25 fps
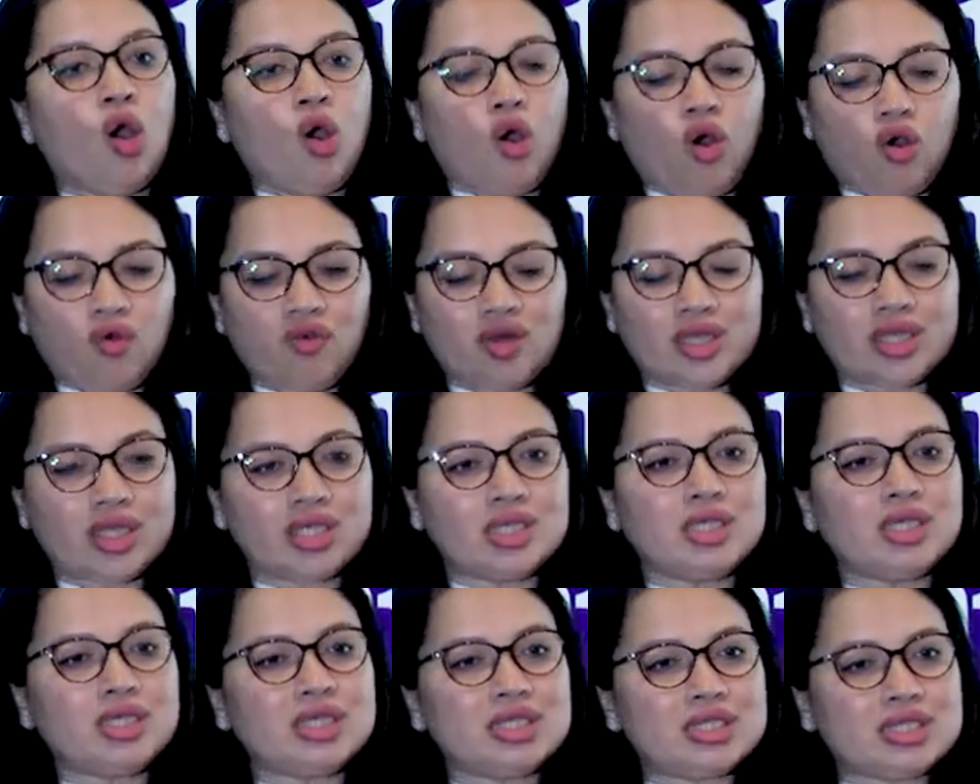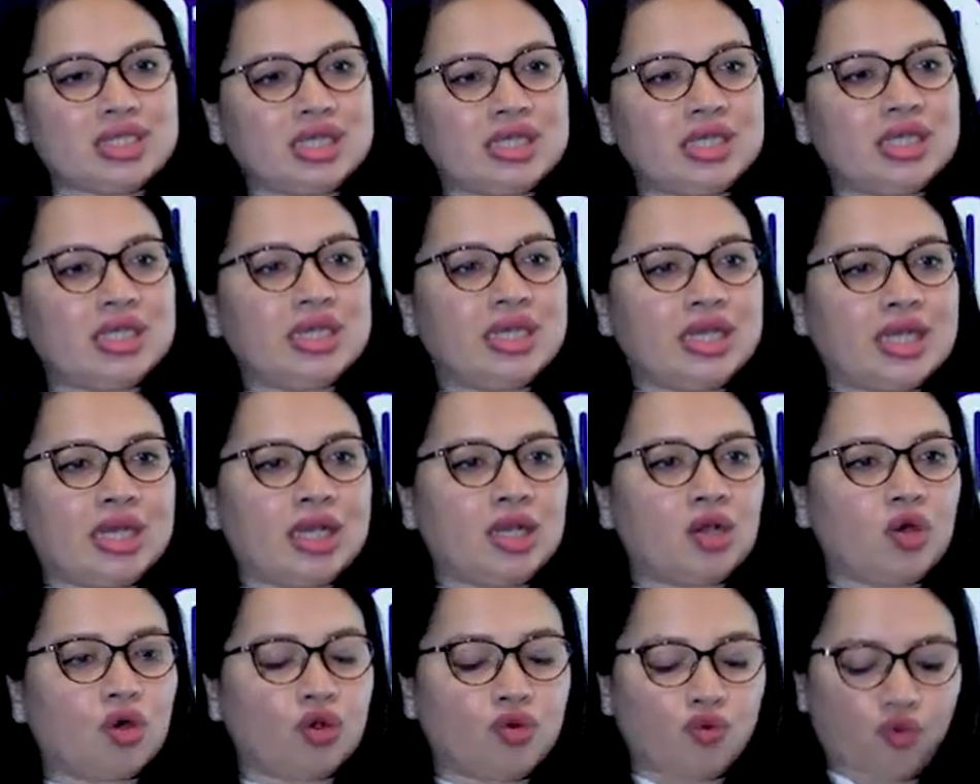or whether there is any
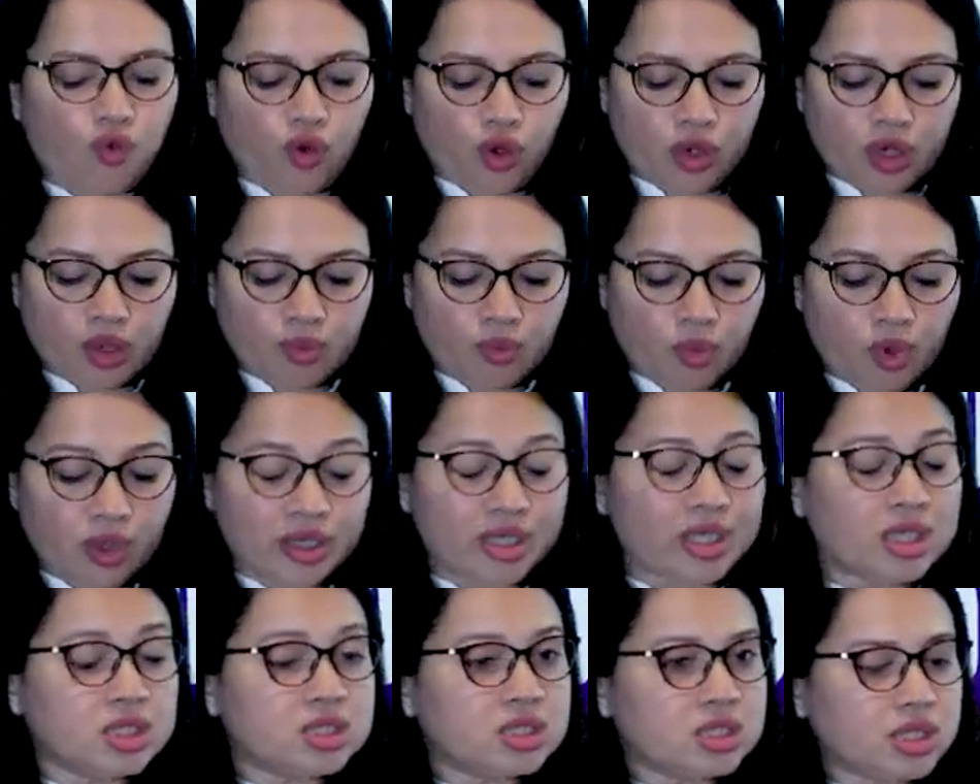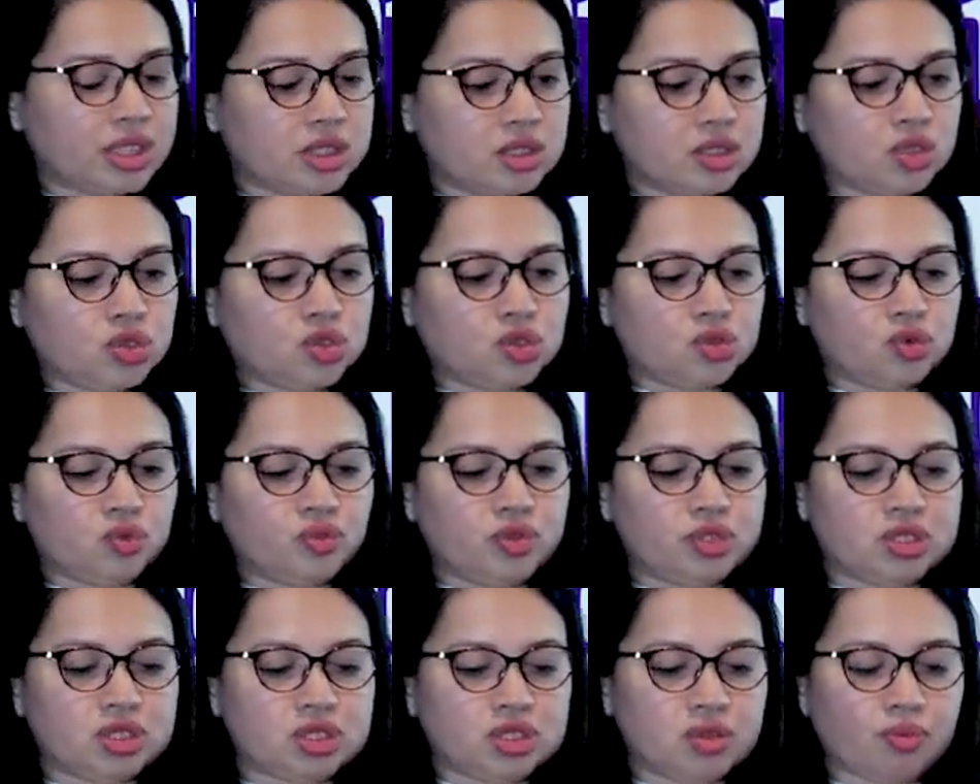nail or foreign body inside the shoe,
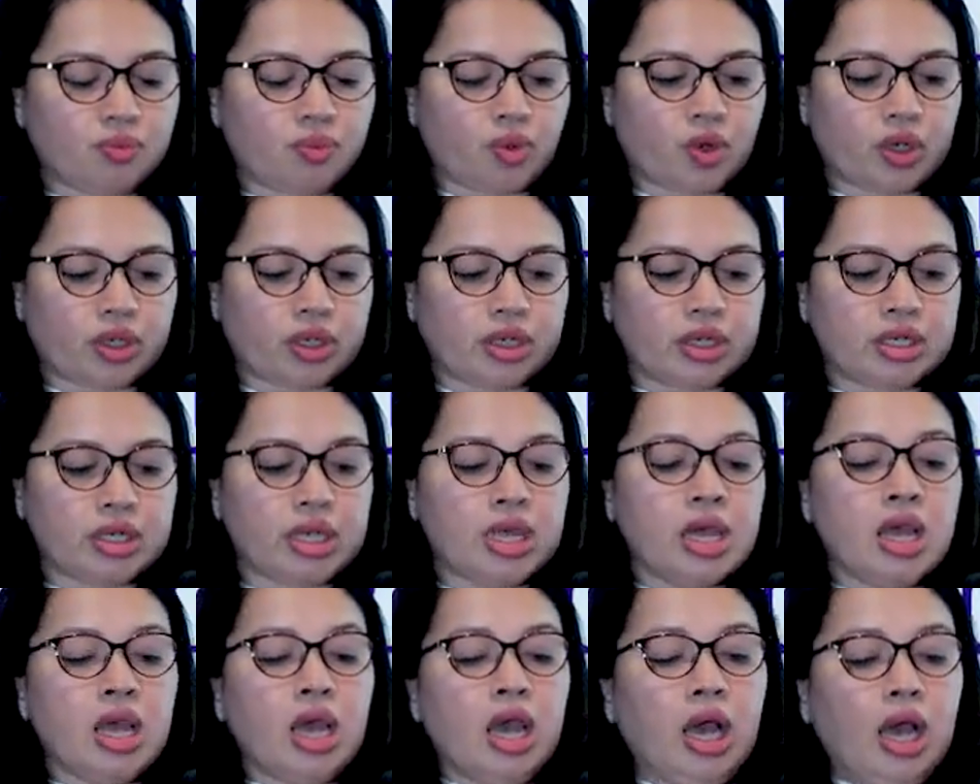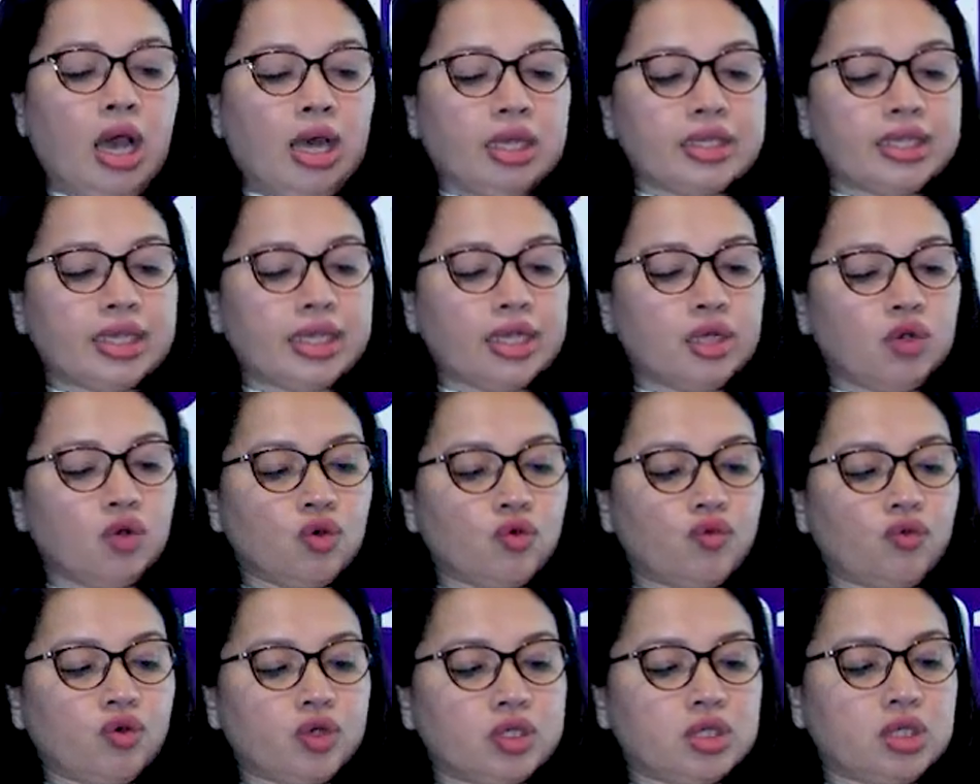which is important. Then
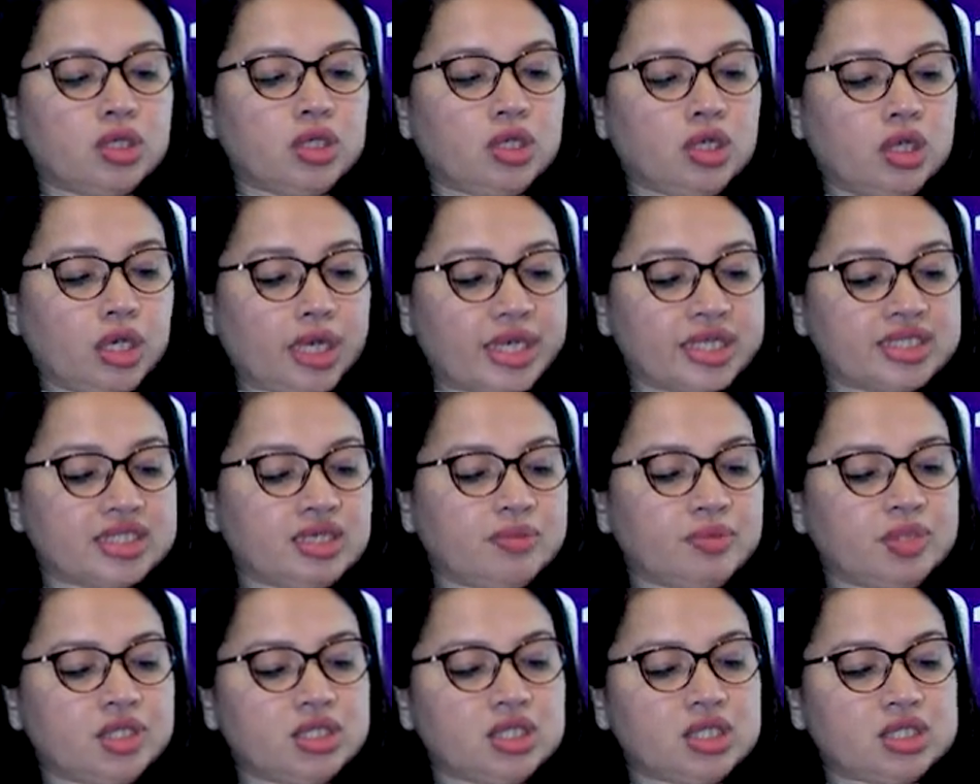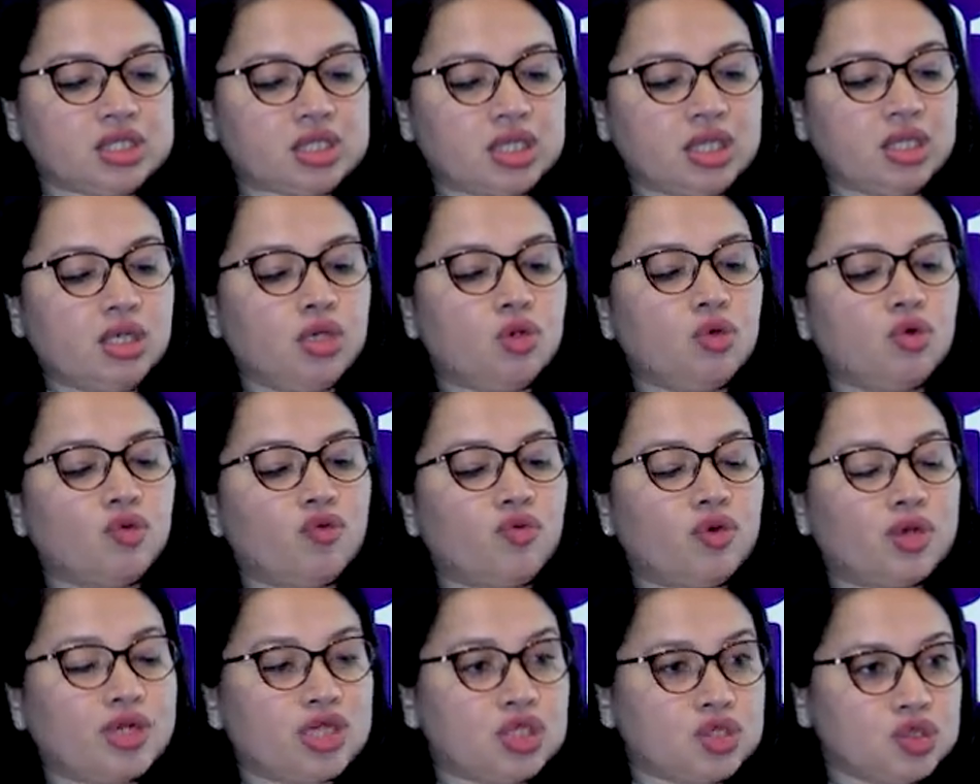examine the skin, look
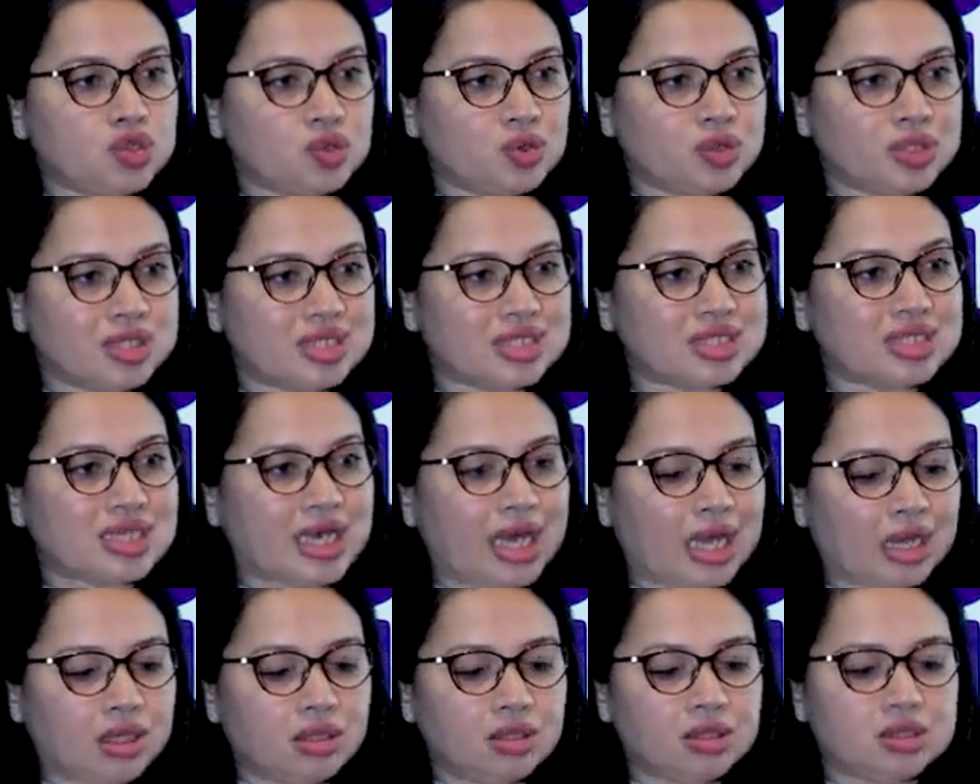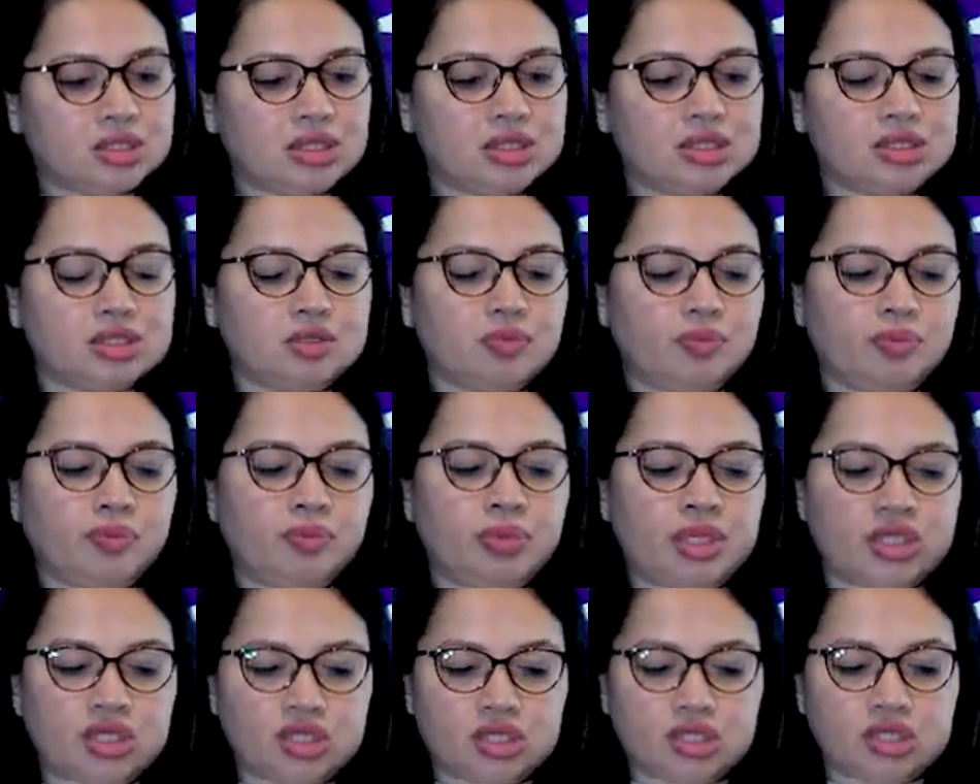for injuries, calluses,
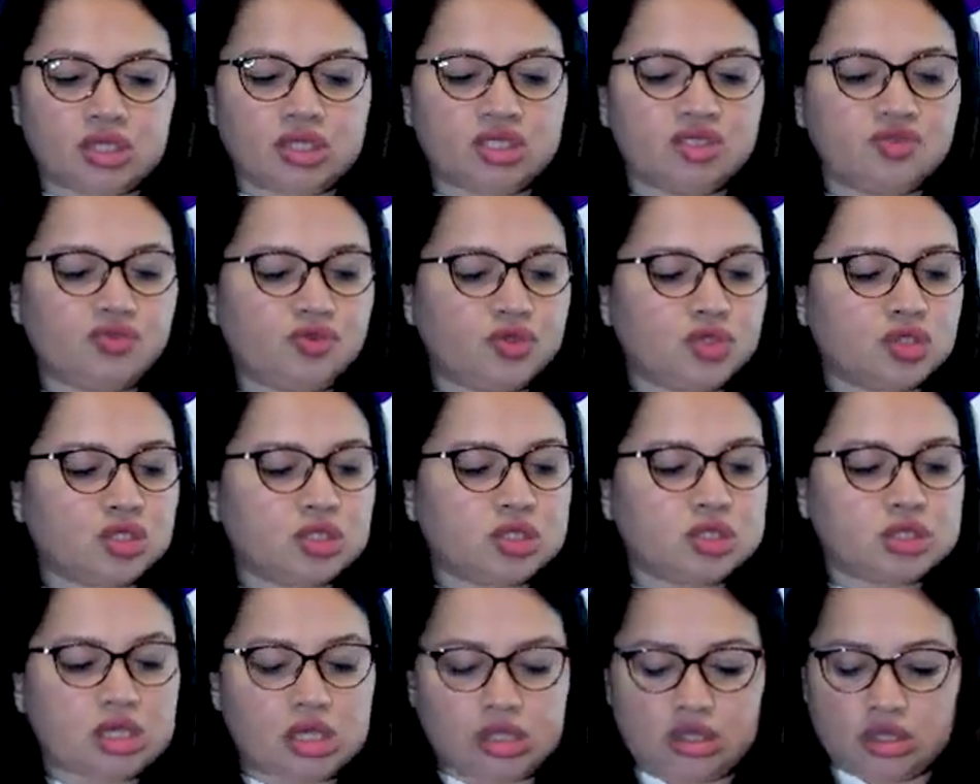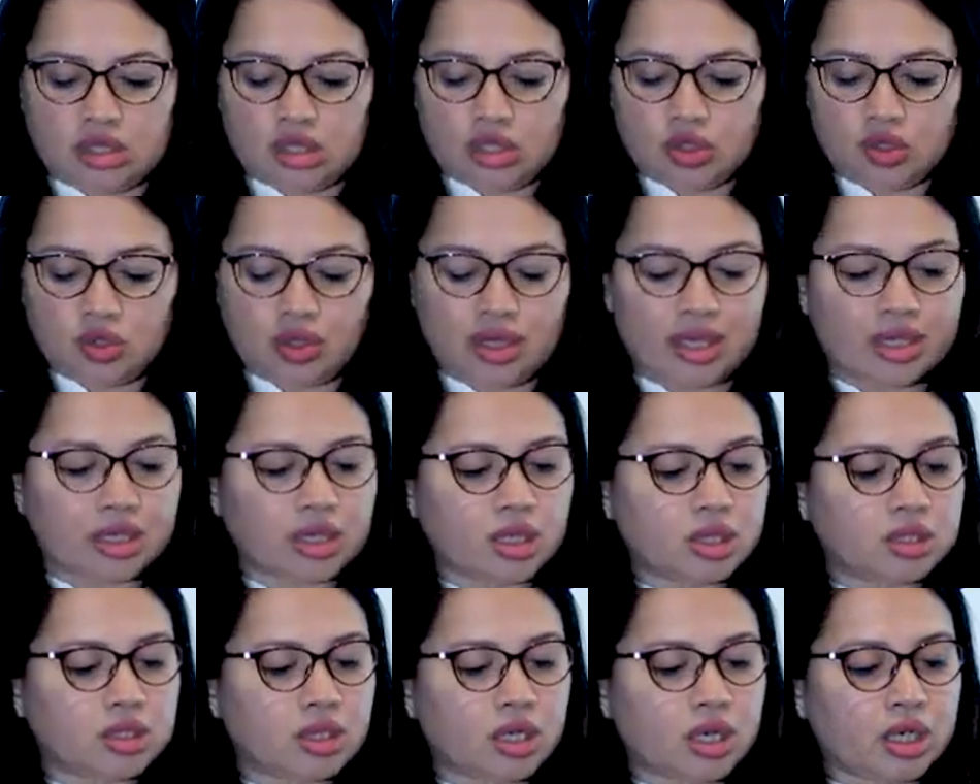blisters, fissures, ulcers or any
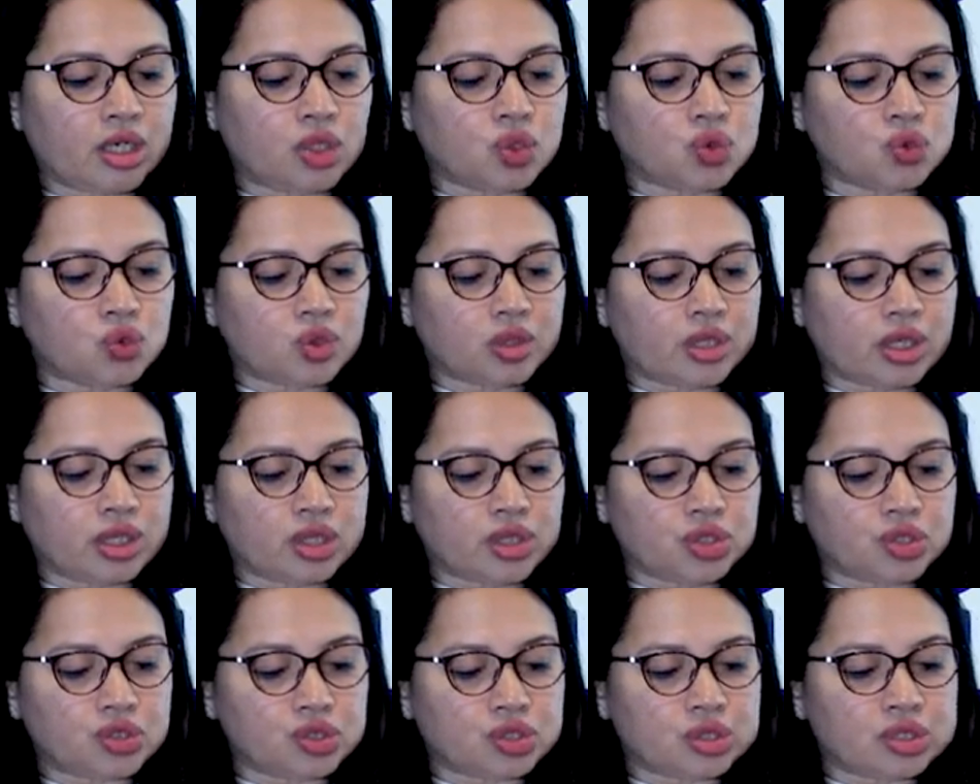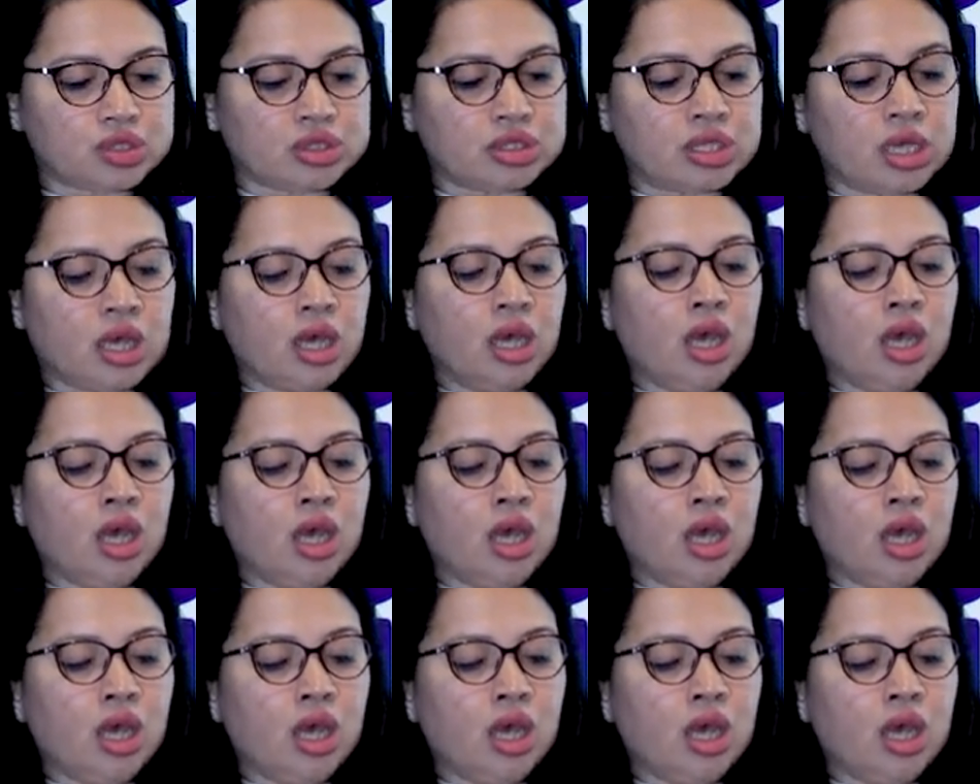other unusual conditions.